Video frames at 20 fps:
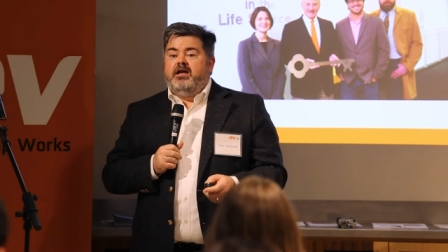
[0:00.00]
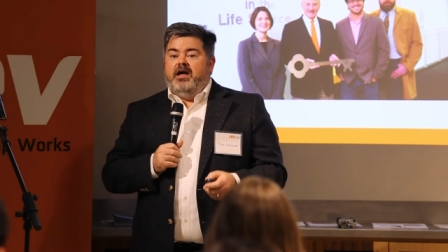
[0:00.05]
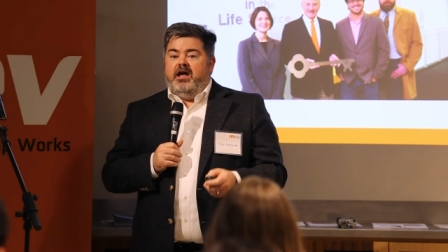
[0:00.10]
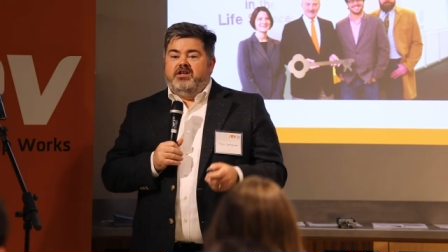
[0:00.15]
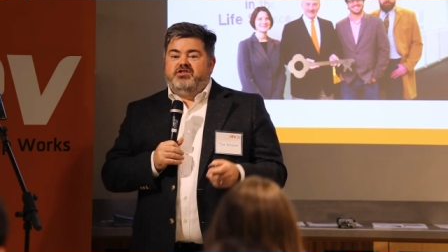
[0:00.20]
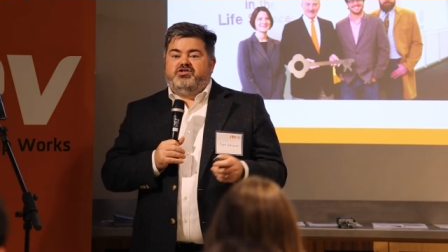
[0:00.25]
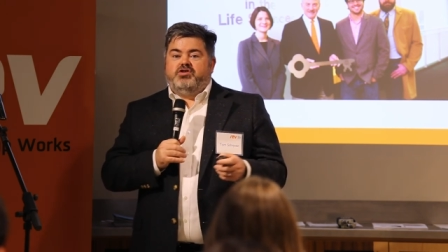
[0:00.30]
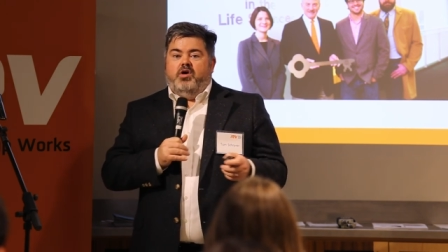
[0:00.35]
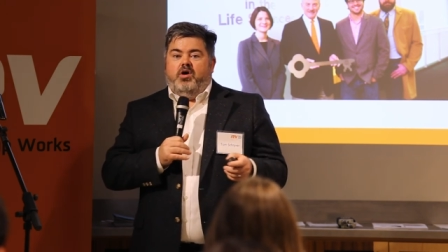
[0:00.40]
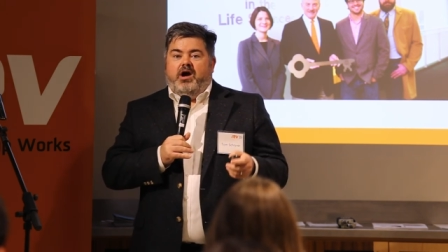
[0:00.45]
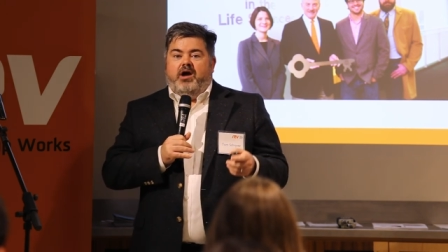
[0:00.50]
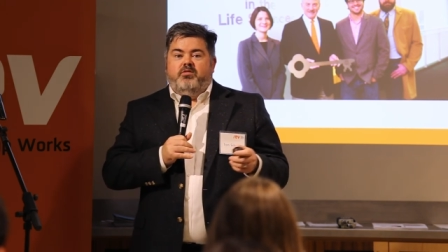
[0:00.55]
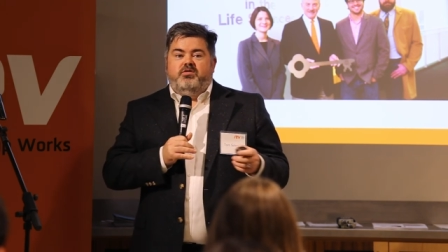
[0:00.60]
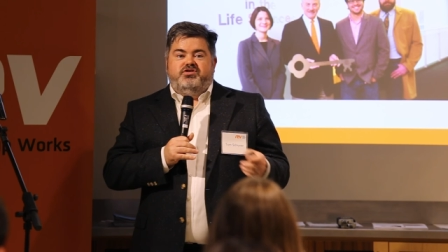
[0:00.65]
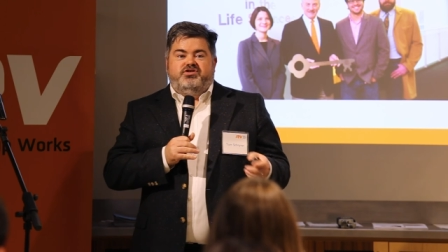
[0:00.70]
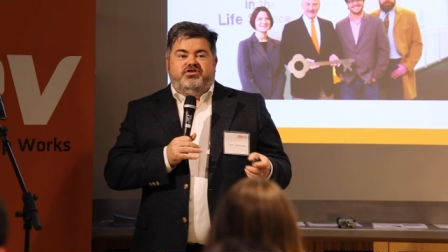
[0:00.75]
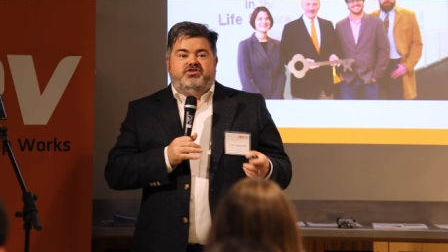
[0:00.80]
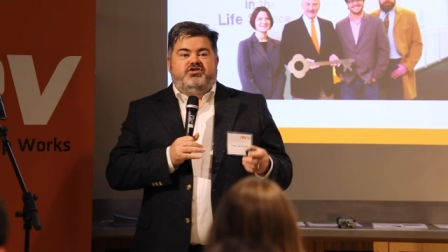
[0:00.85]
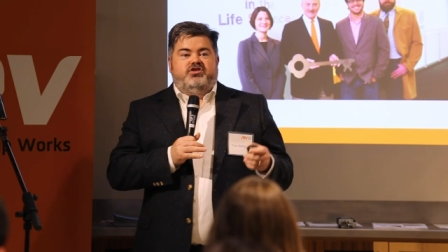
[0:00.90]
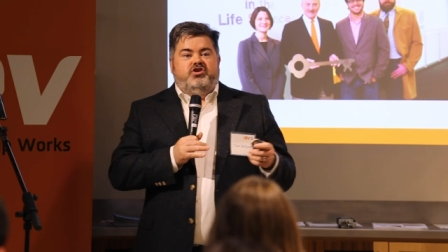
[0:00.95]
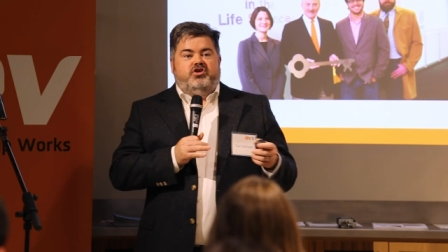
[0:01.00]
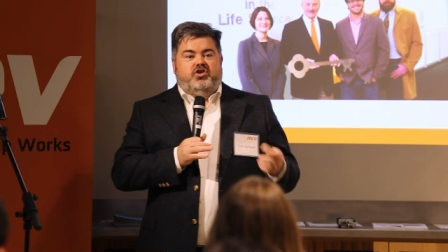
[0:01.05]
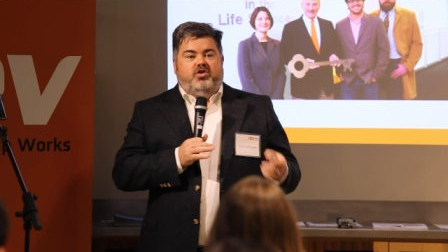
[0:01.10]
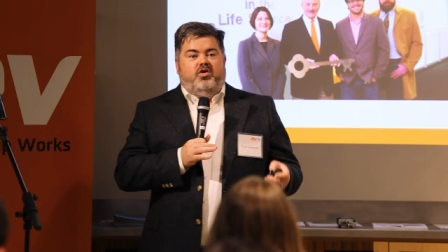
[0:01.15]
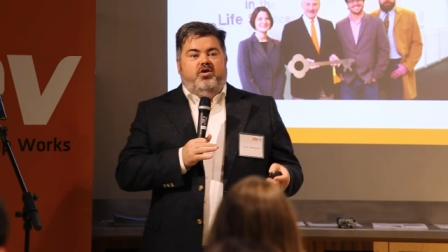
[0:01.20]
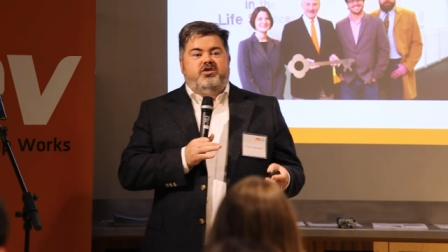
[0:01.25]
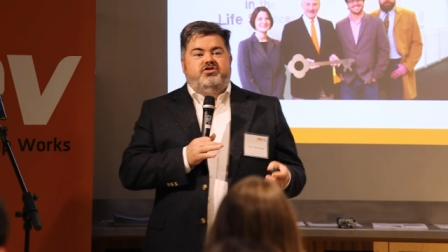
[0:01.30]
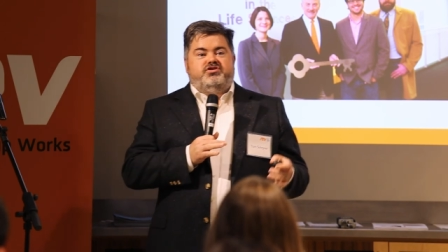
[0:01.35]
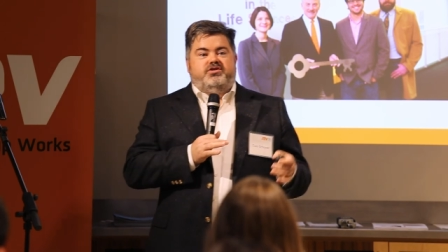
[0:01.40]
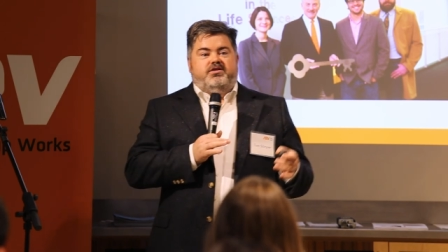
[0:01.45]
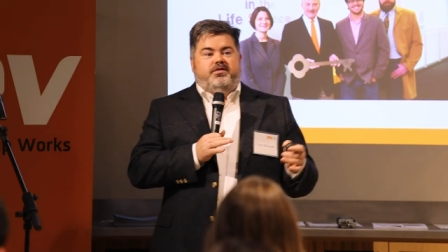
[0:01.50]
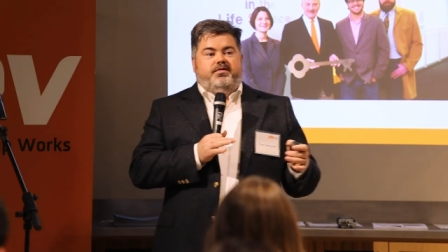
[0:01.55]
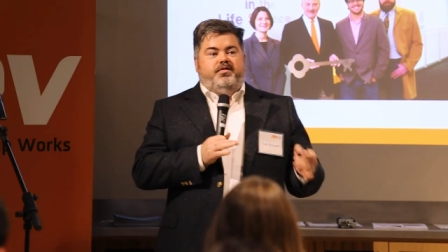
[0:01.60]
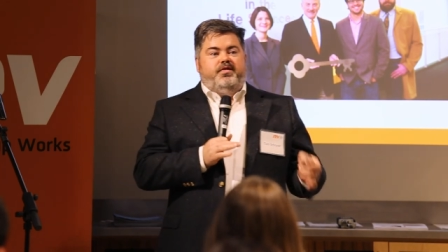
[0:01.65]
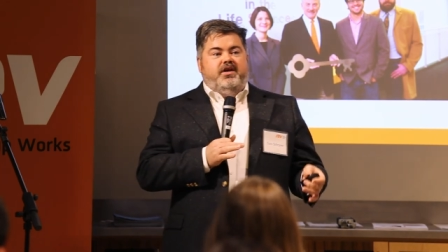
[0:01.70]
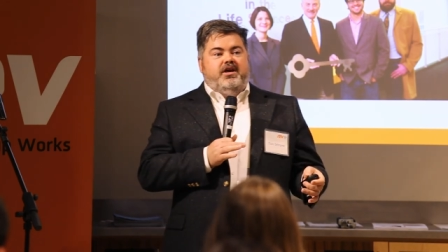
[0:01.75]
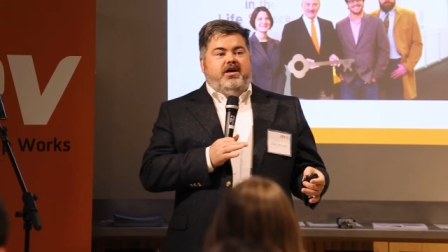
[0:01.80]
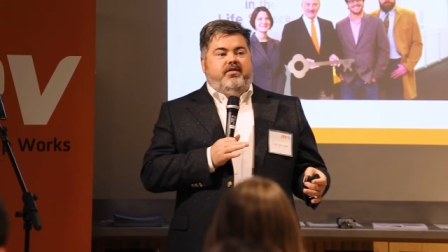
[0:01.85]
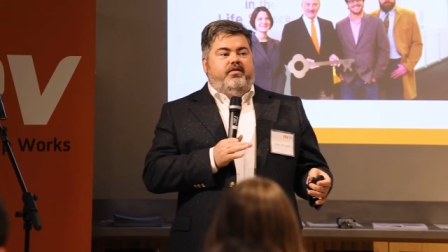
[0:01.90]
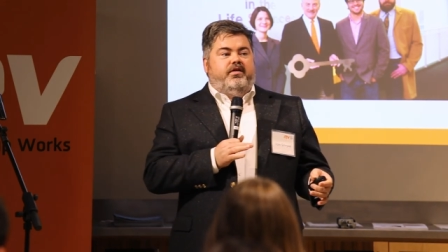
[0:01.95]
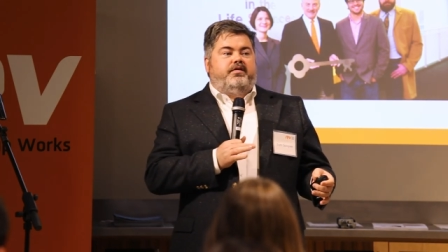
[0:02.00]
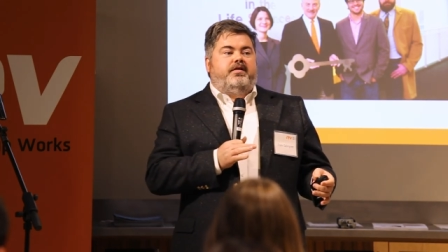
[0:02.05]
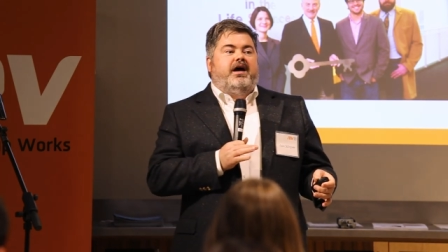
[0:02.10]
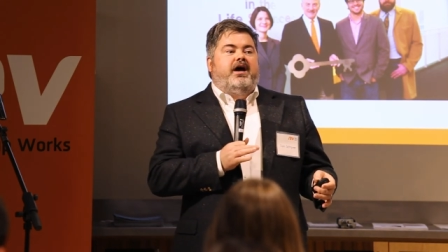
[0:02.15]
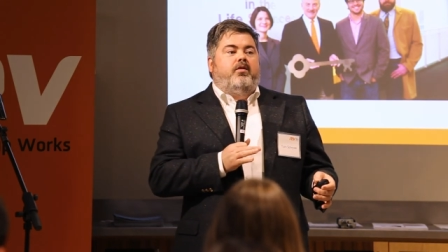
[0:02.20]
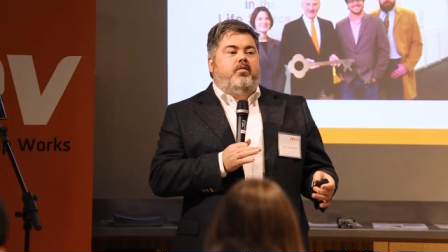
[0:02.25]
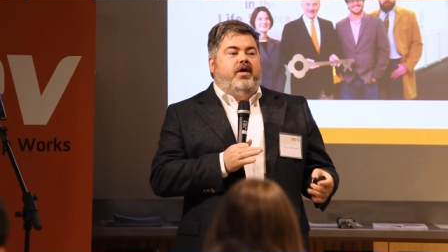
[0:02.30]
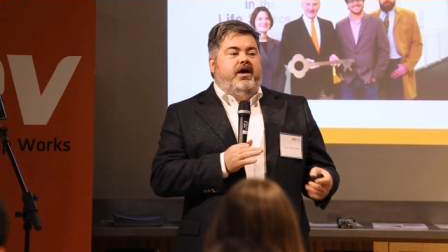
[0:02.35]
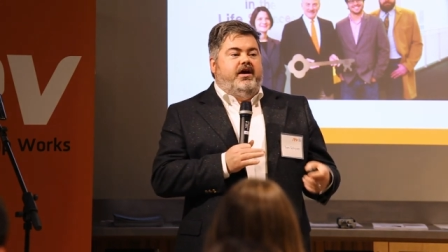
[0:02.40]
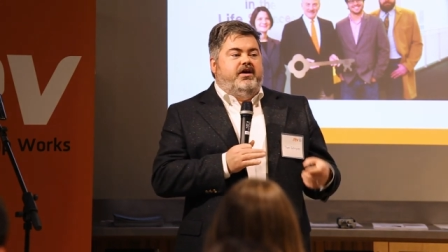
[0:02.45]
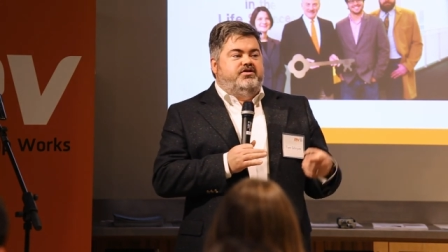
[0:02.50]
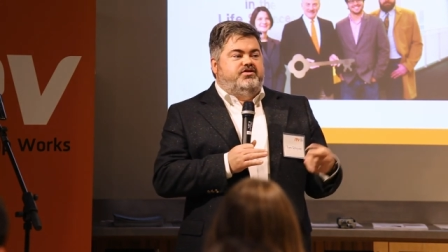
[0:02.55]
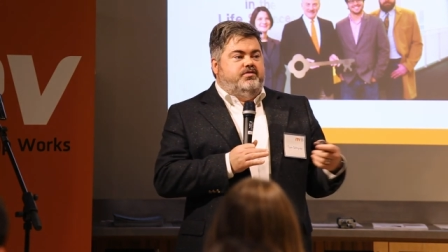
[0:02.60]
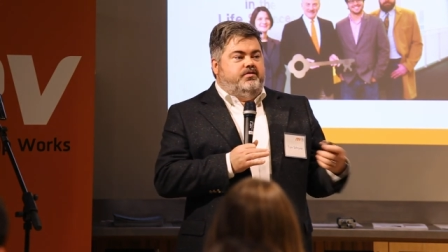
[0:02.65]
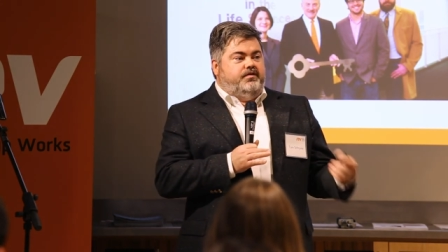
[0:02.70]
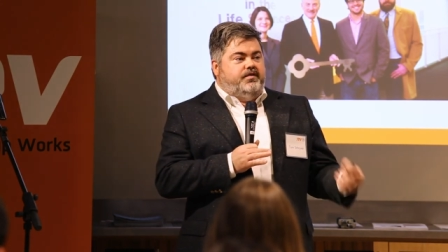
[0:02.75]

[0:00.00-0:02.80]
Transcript: And so, I would just encourage you to think of it that way as you